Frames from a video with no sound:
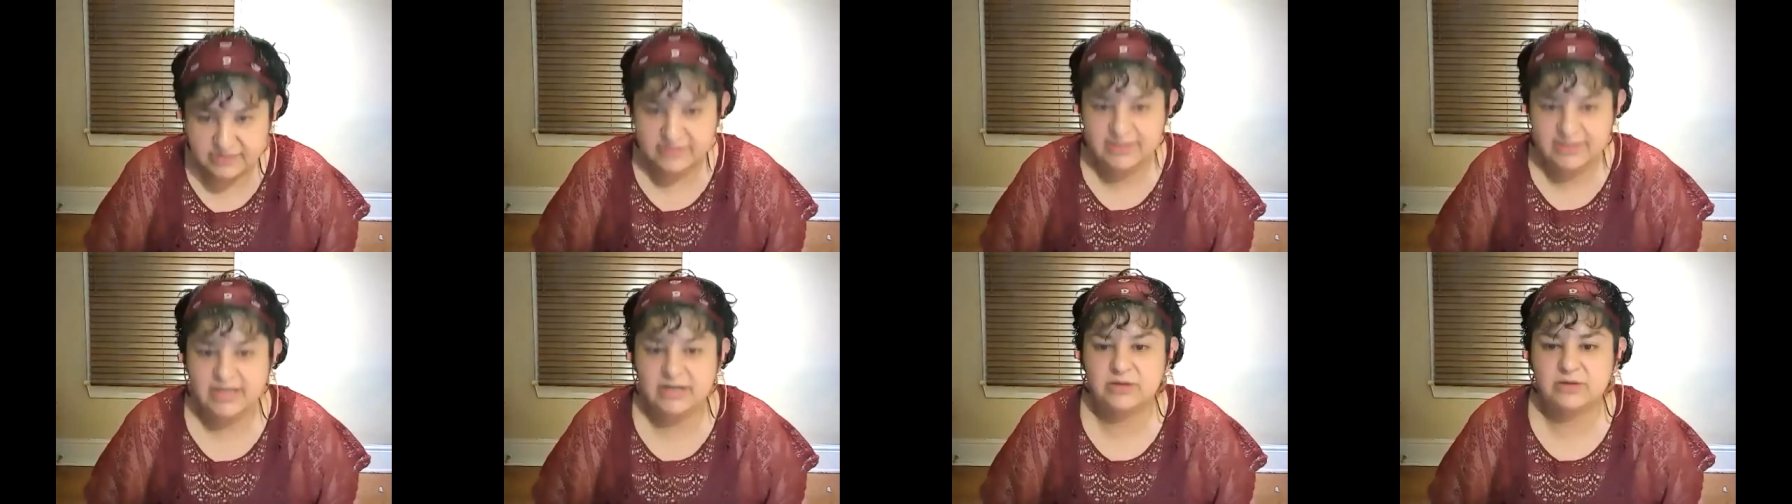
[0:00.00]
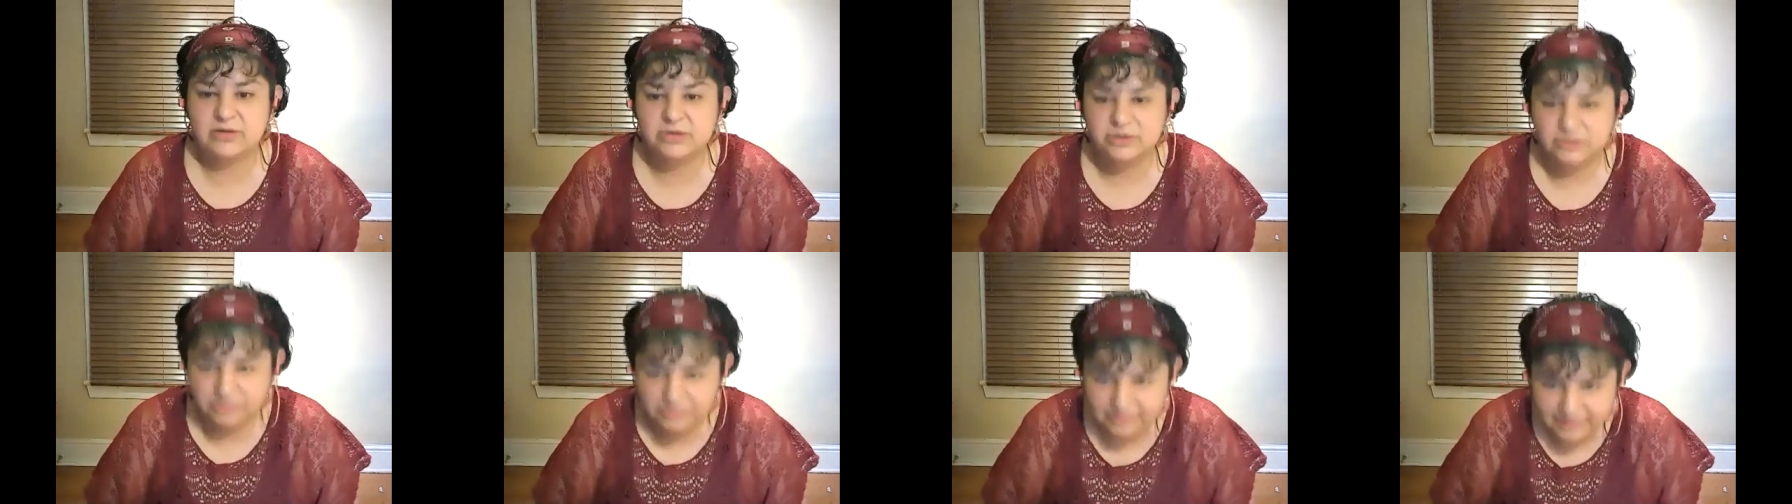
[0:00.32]
that
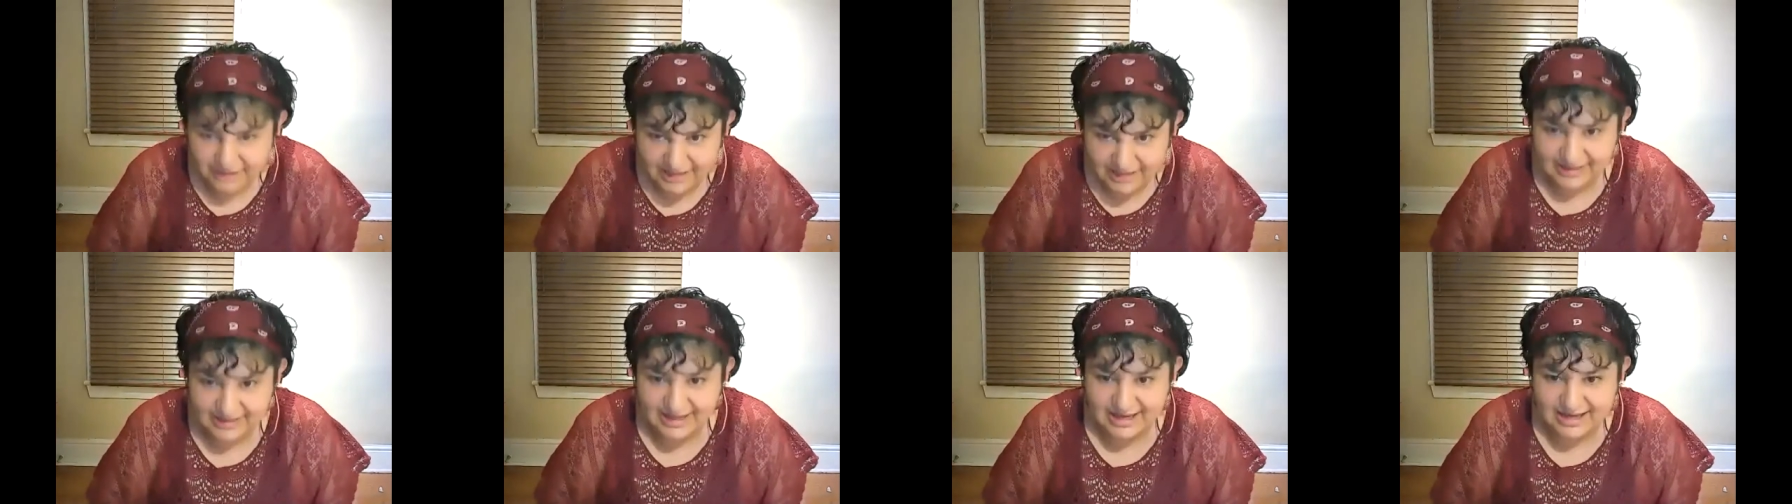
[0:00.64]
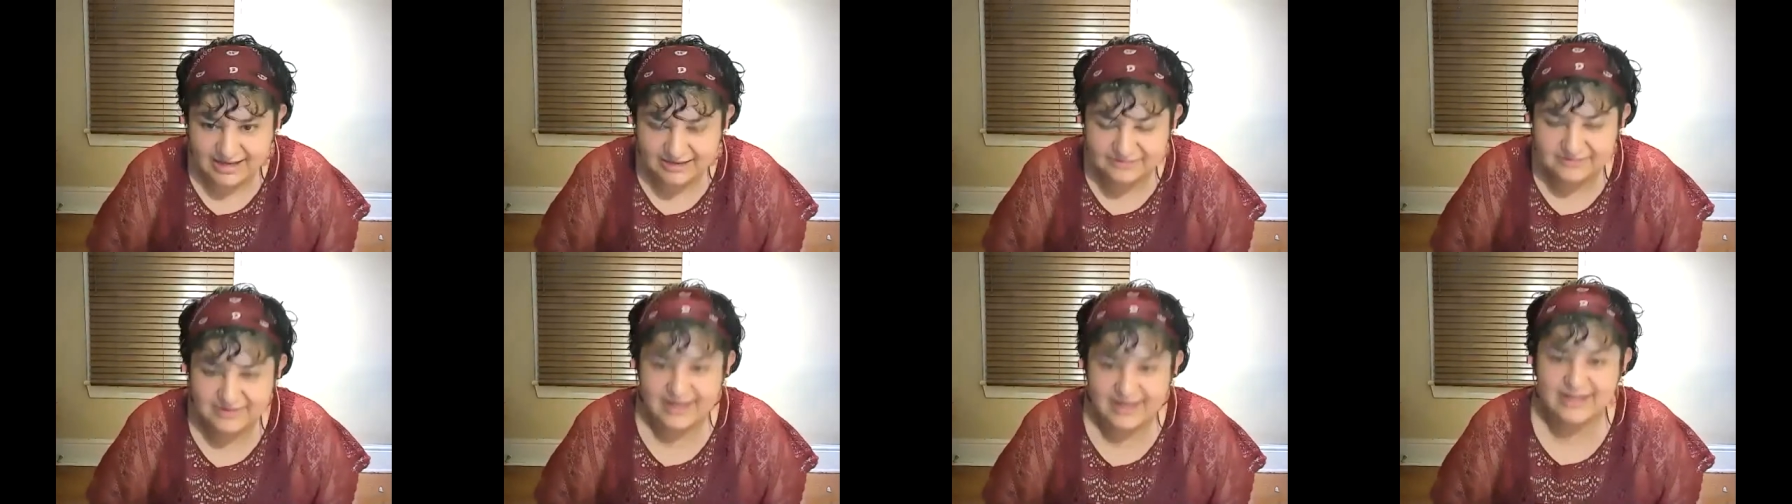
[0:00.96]
could be
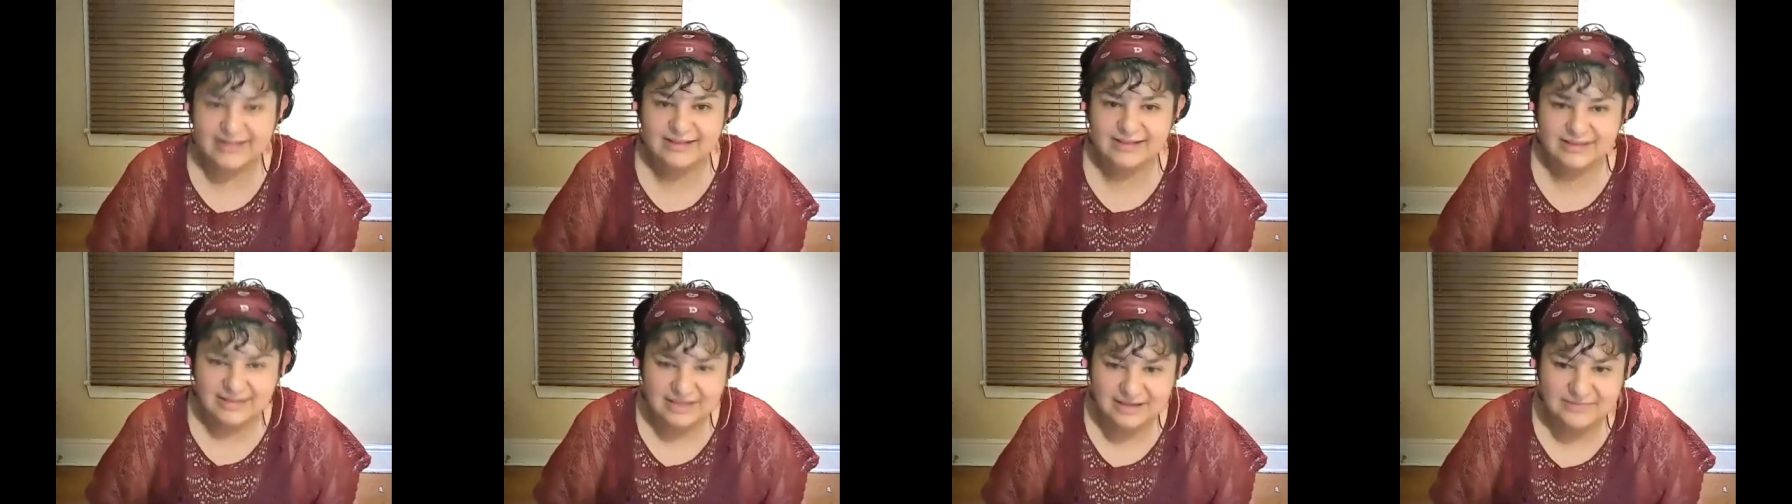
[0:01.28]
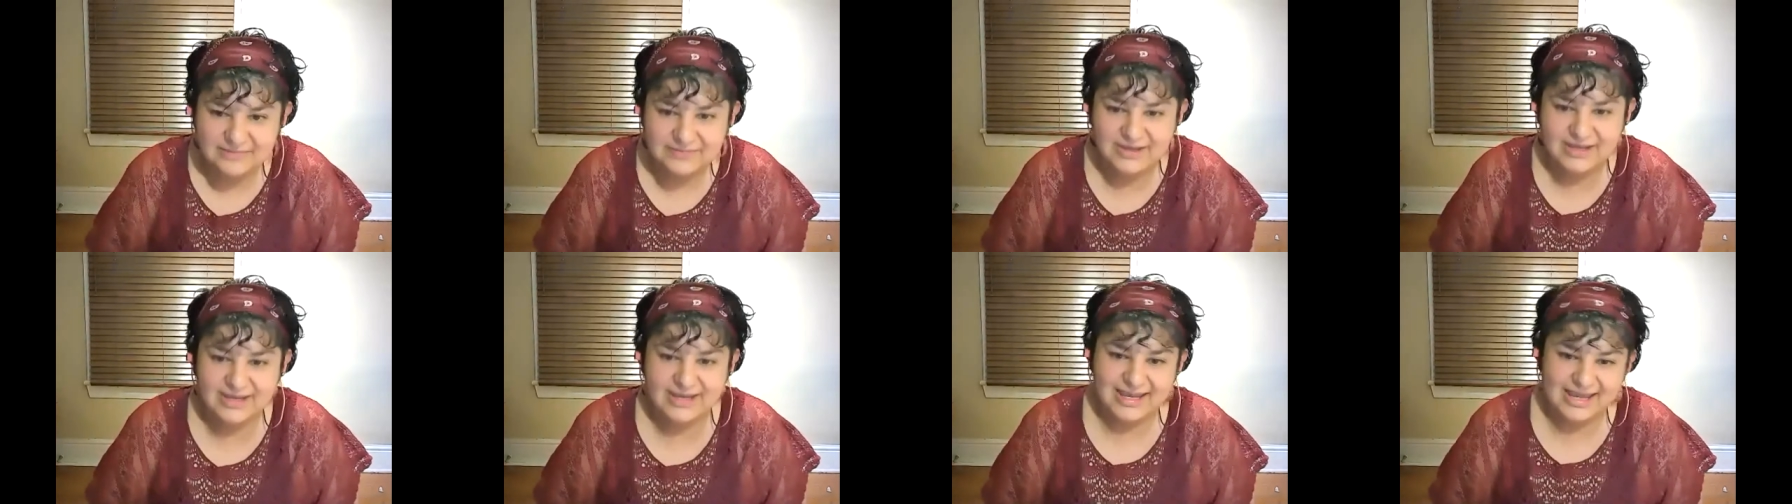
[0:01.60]
alive and
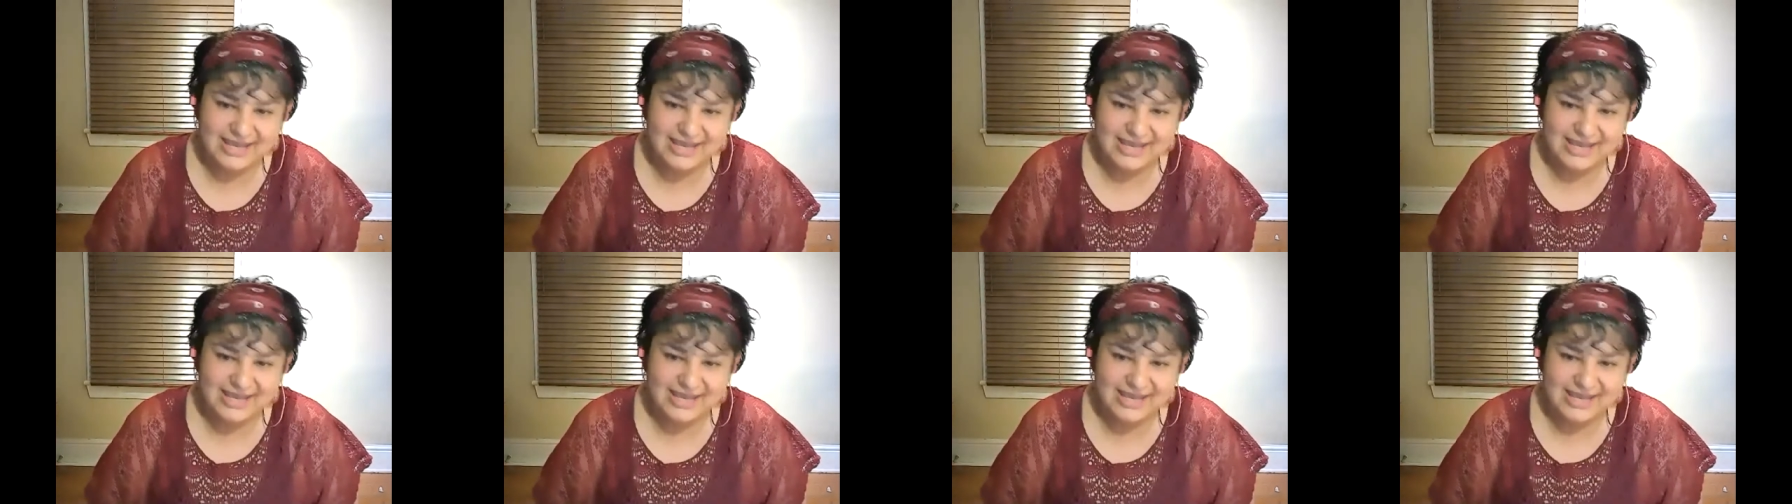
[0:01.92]
living